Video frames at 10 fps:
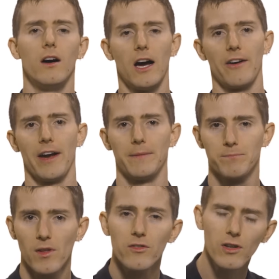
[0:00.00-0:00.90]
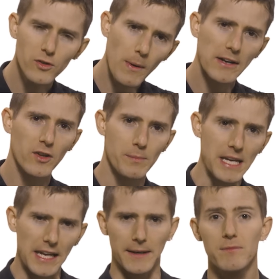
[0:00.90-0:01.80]
All right. So let's go back to the
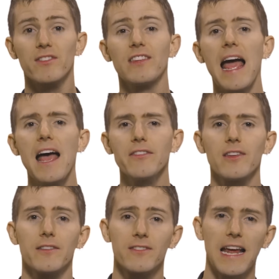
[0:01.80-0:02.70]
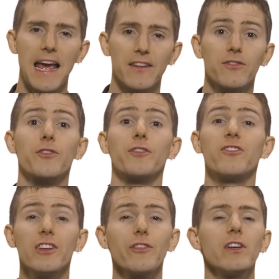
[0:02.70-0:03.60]
beginning. SAS stands for
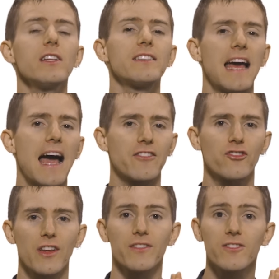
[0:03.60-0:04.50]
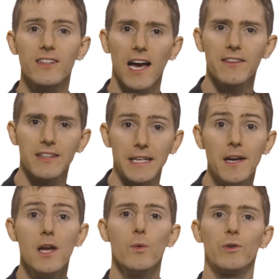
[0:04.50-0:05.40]
Serial Attached SCSI,
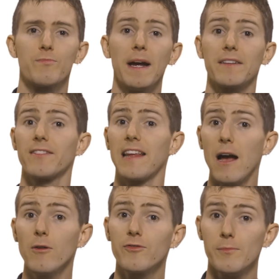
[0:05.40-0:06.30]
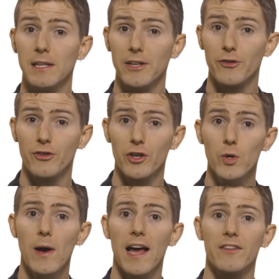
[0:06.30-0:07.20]
which might sound familiar to
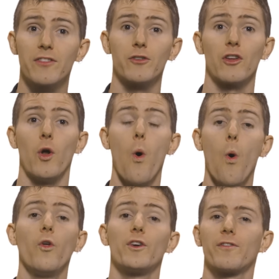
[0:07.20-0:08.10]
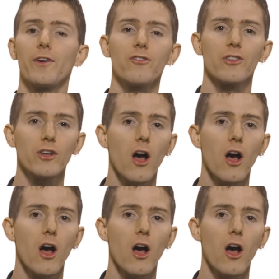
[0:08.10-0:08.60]
you as there's an older version